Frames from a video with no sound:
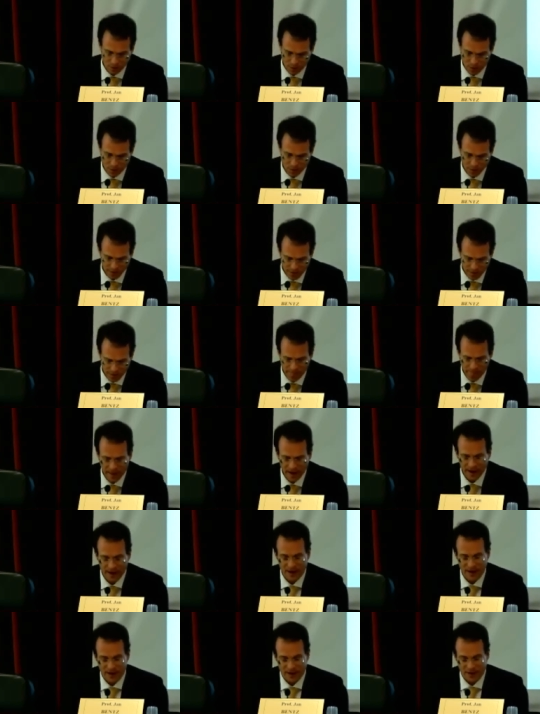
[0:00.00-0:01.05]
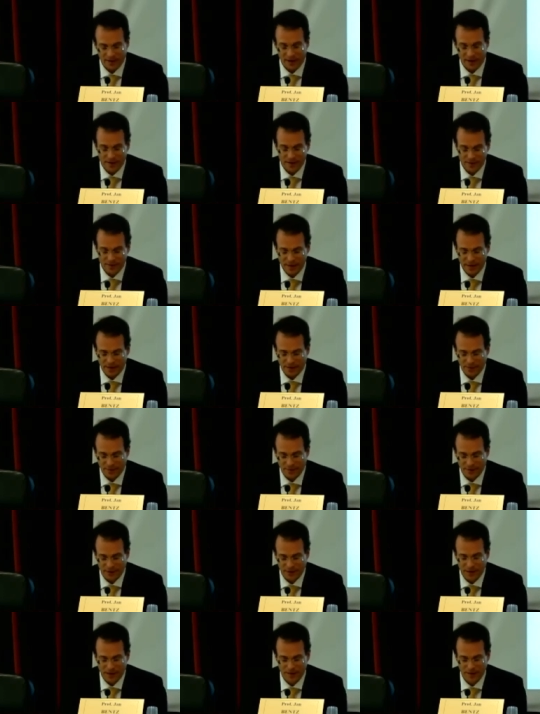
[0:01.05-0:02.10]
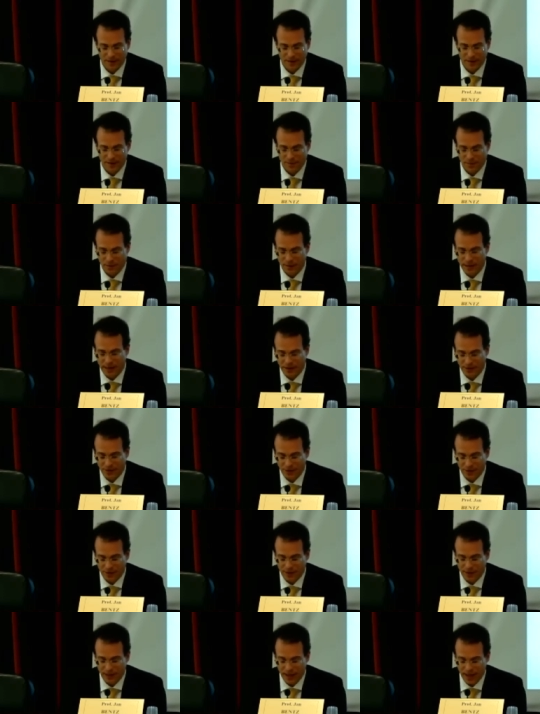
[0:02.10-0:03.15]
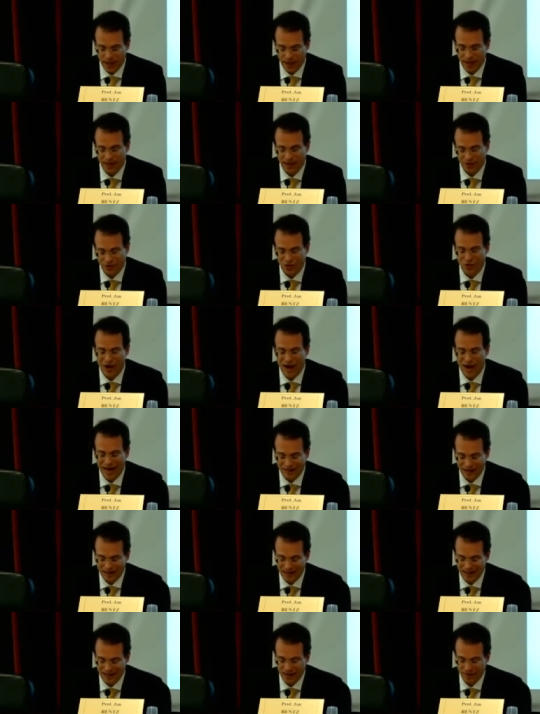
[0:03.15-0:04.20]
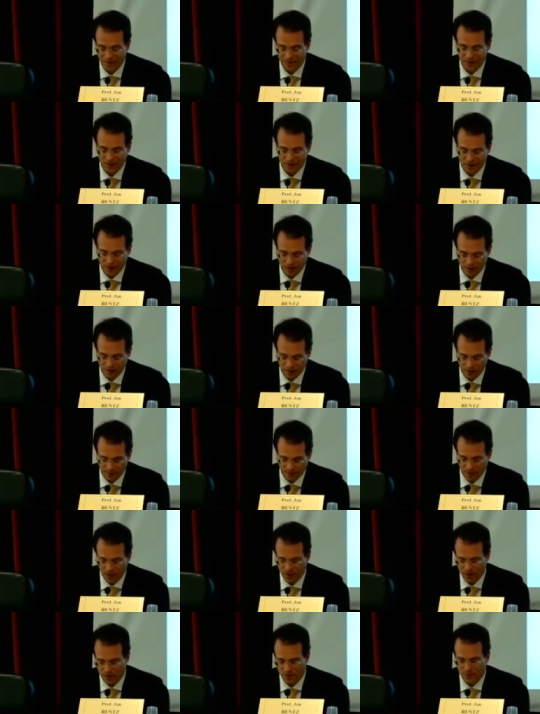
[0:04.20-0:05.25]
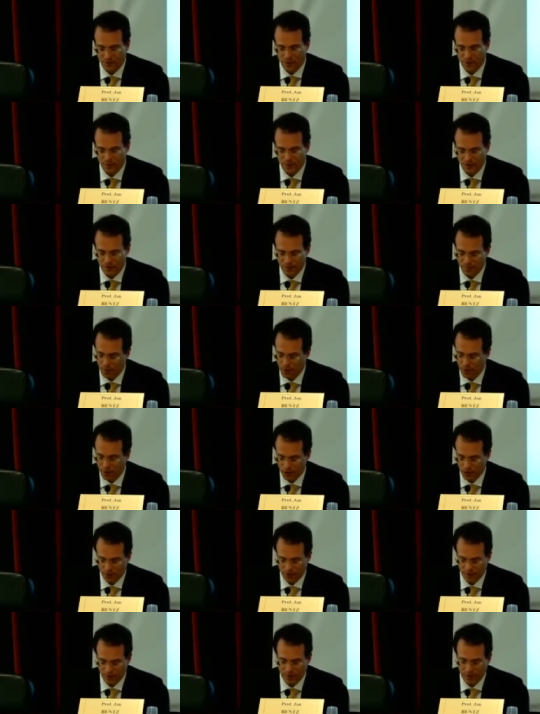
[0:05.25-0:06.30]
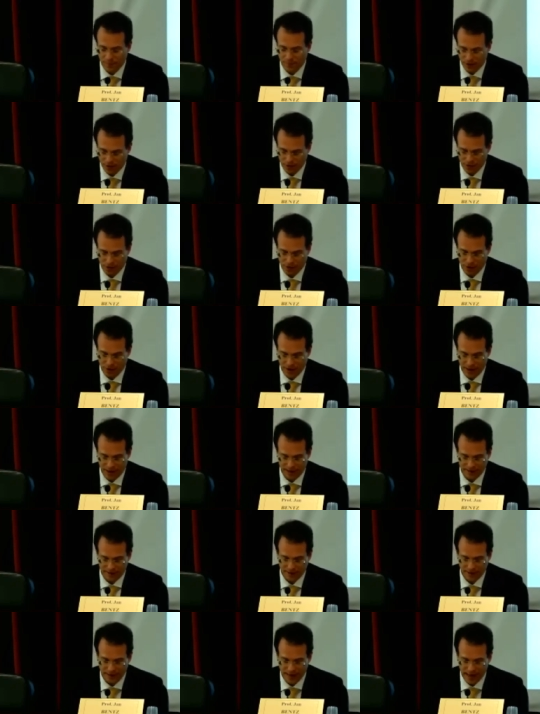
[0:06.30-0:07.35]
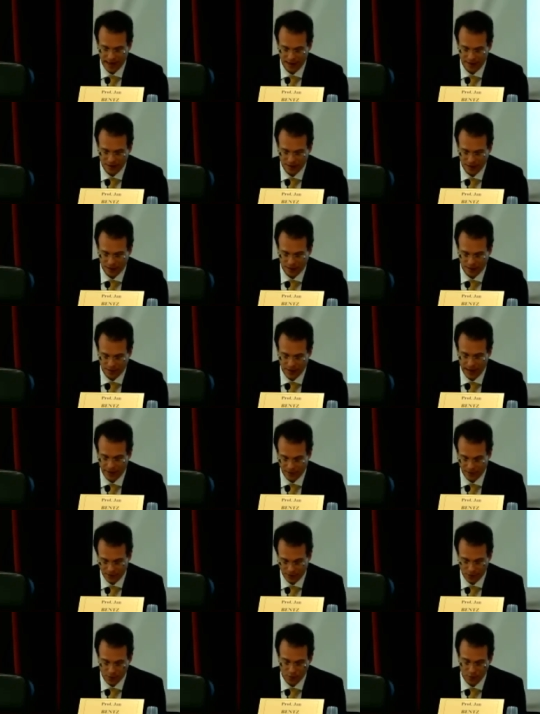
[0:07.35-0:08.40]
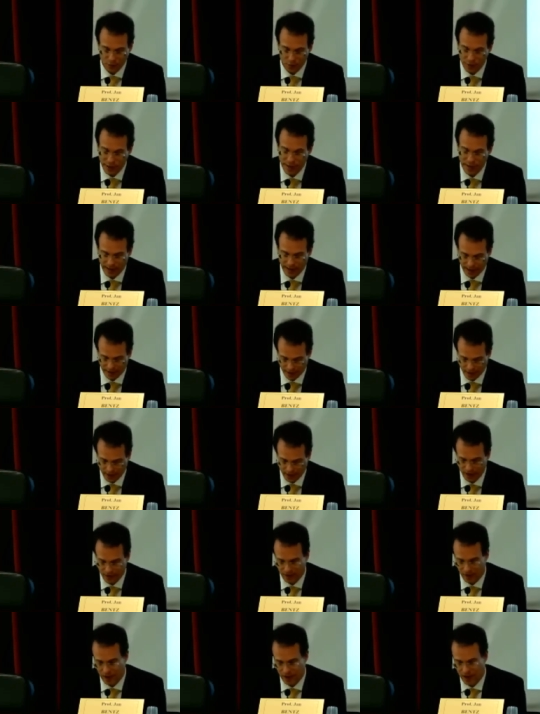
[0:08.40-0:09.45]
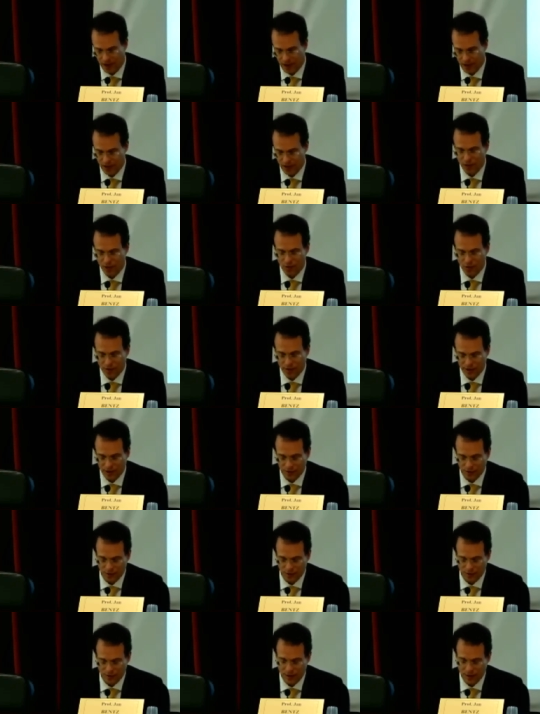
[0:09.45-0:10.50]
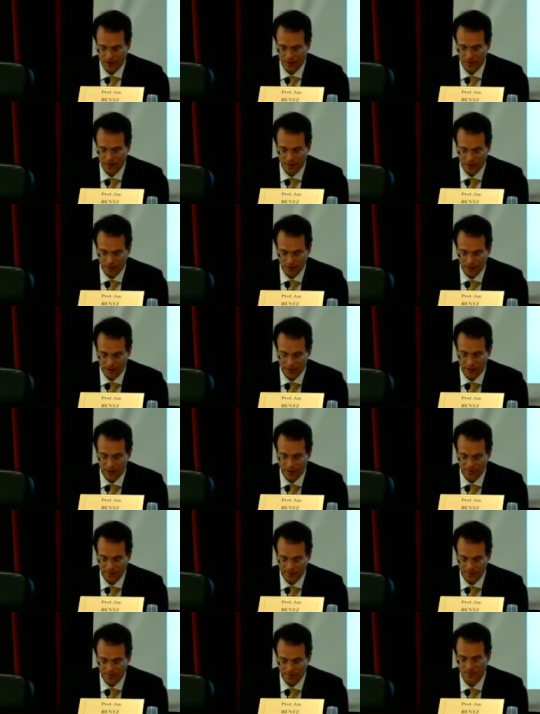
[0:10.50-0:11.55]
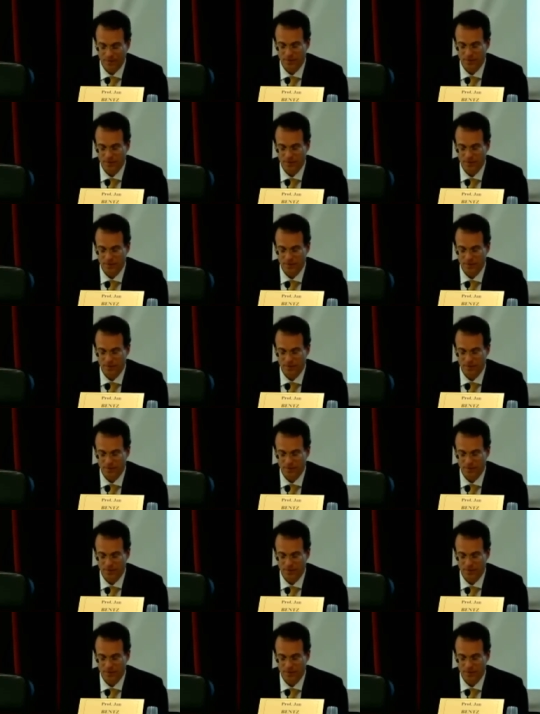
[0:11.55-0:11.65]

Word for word: Quote, thus metaphysics is potentially transphysical from its point of departure as a science of the ens commune and thus, according to its possibility,